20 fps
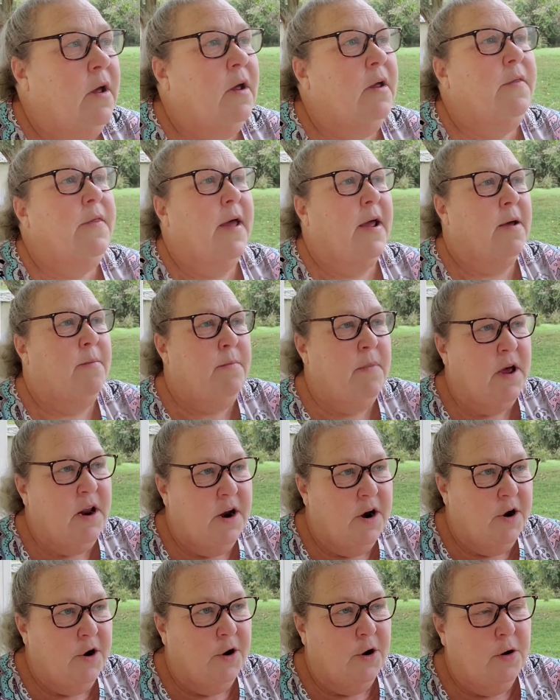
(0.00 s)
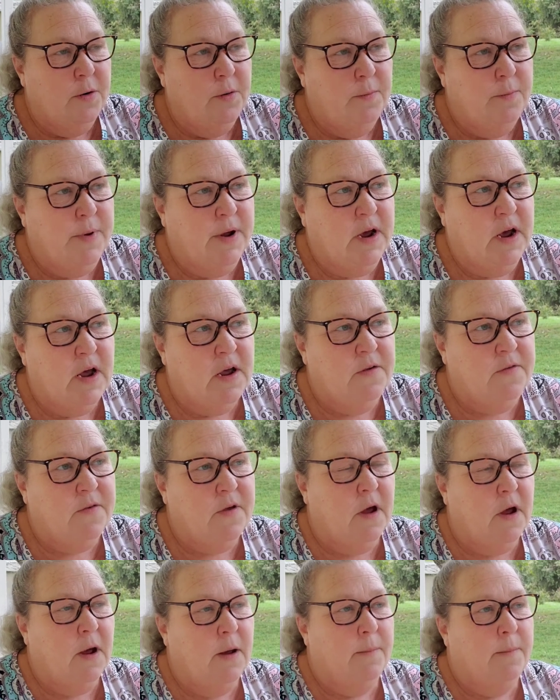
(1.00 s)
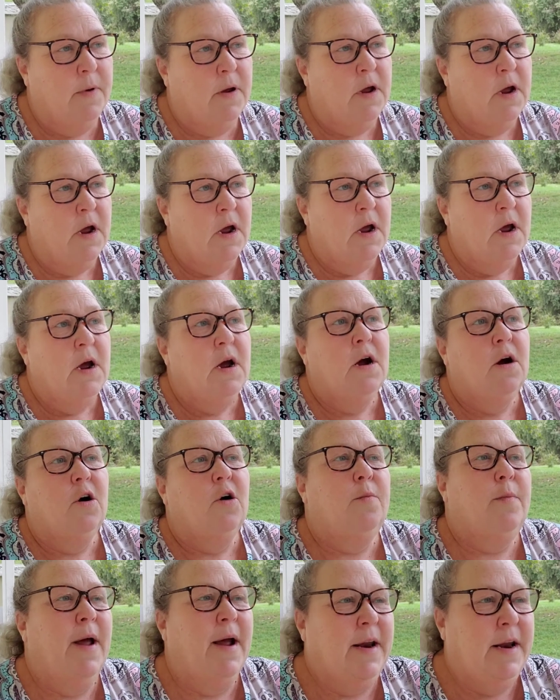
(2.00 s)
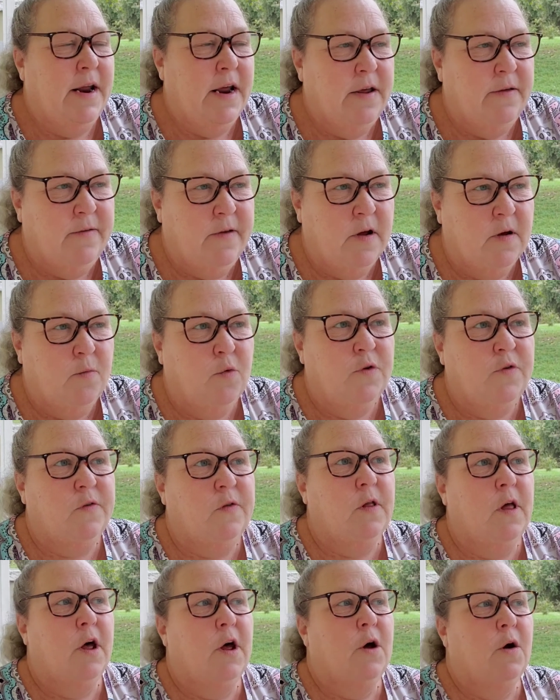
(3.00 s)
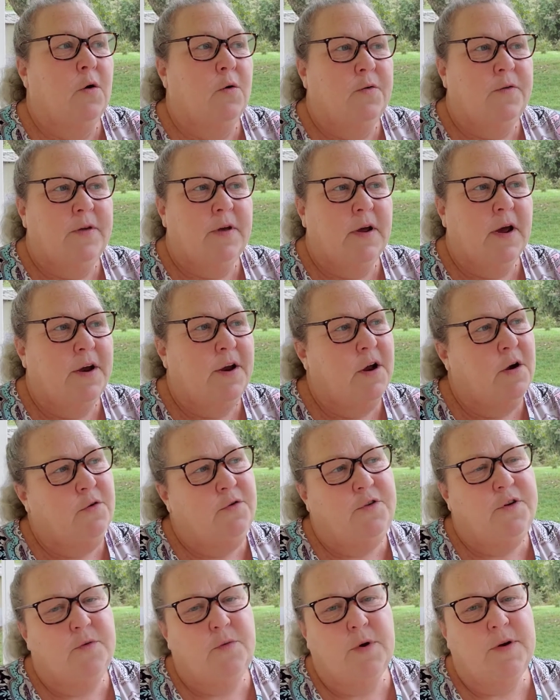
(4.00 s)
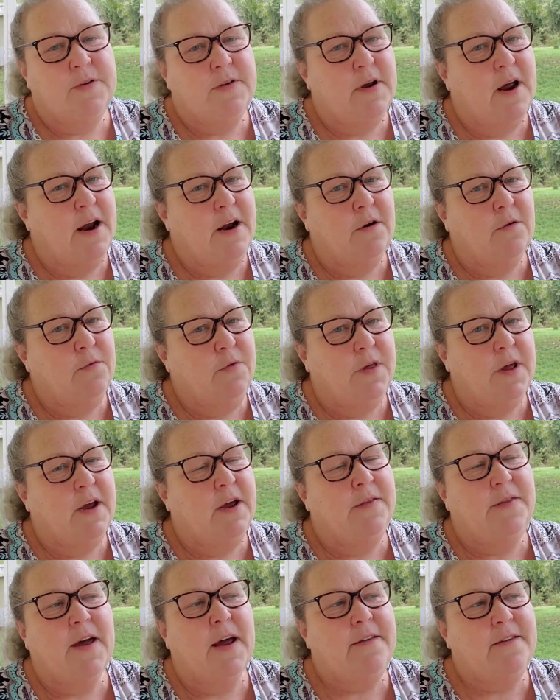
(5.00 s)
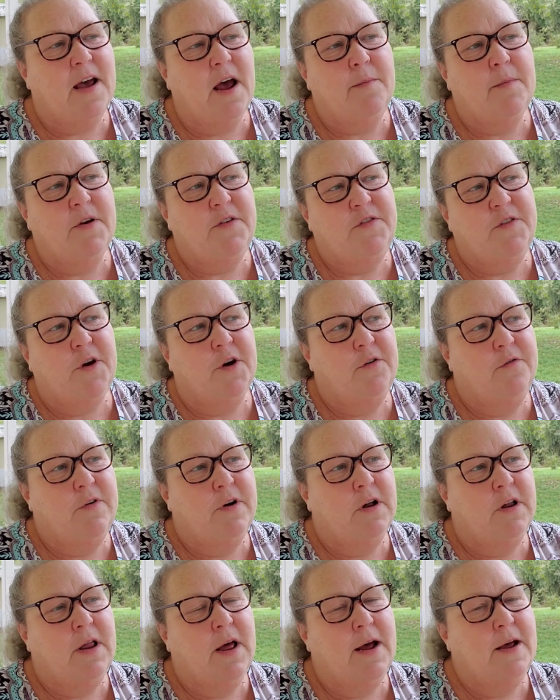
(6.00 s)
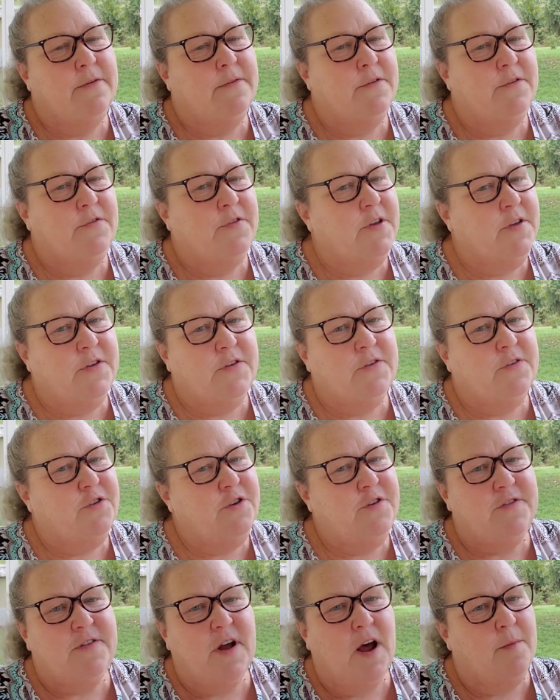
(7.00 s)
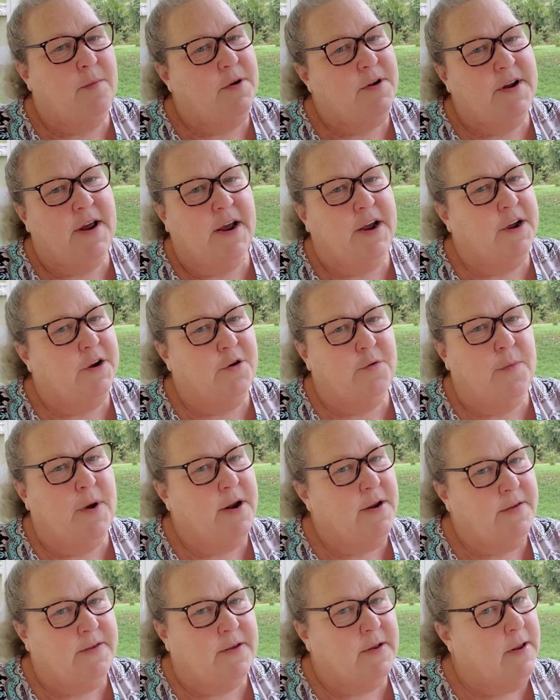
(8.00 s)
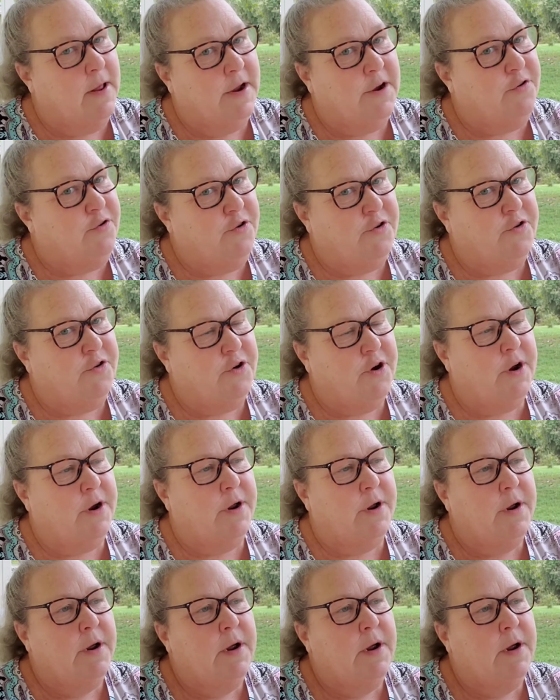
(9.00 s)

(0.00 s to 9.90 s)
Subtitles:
They admitted her because her magnesium was low. See, I know she wasn't. I don't think at that time I started realizing she's not been taking her medicine like she should.